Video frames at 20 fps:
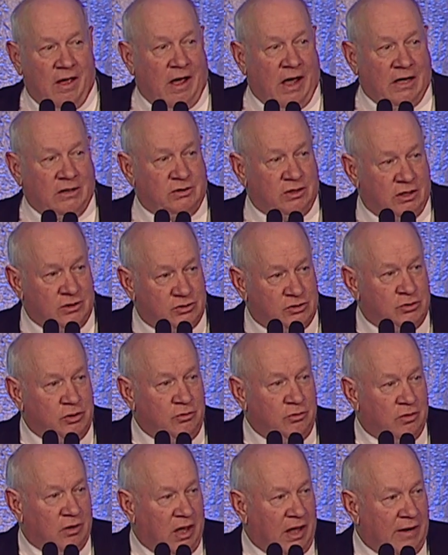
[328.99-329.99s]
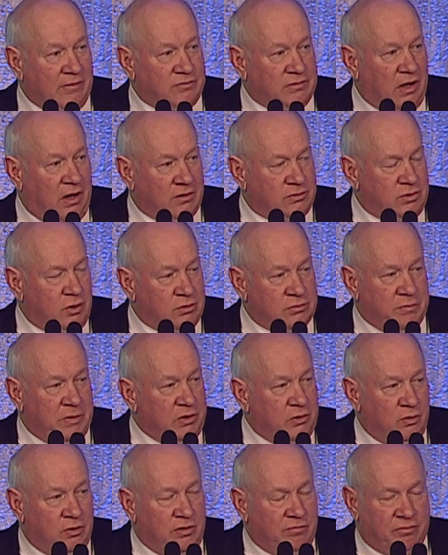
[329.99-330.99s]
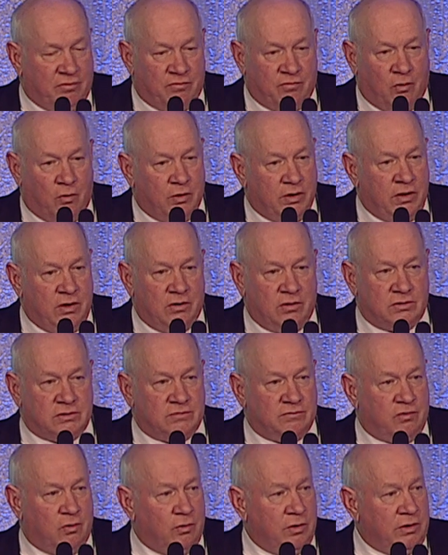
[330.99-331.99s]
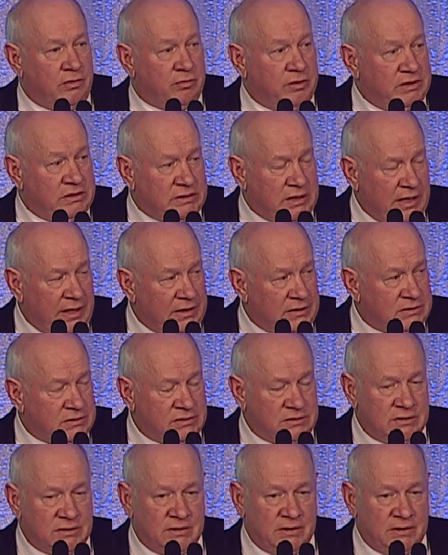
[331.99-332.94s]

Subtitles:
I judge junior livestock shows. Been doing it for 40 years in 43 states.